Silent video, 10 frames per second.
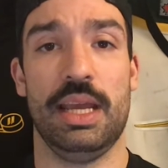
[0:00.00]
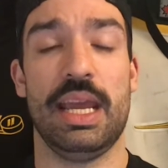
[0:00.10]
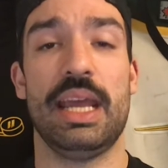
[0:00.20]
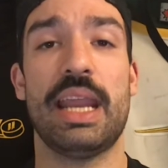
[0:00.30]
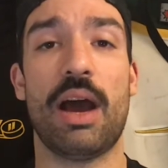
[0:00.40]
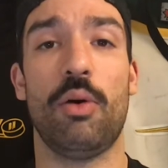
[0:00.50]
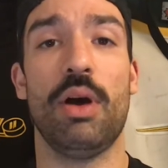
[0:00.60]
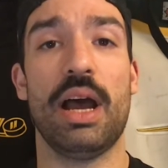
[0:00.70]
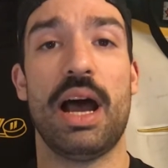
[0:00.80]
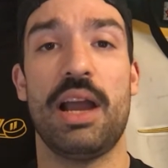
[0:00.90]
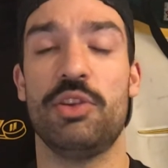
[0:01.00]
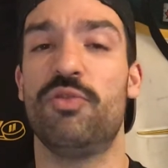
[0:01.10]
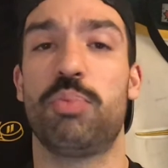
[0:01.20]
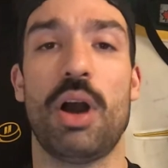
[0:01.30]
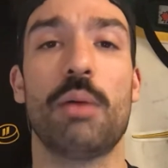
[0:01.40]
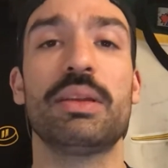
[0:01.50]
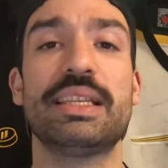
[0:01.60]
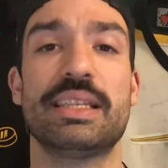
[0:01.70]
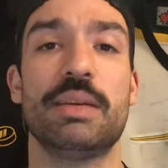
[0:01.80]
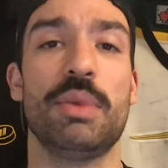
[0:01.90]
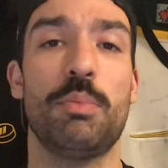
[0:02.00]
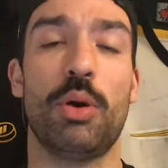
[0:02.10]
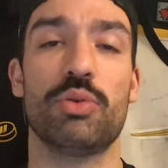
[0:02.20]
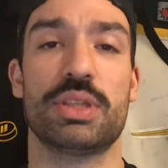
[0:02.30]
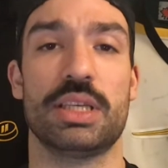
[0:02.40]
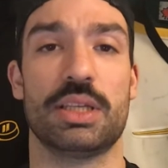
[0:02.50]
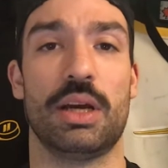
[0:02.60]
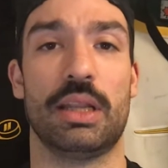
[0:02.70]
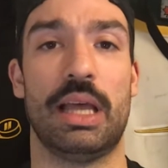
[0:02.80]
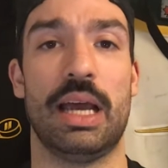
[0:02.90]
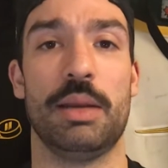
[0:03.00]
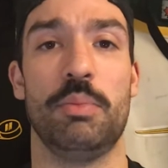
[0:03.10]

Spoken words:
And now, you've probably seen me post this online,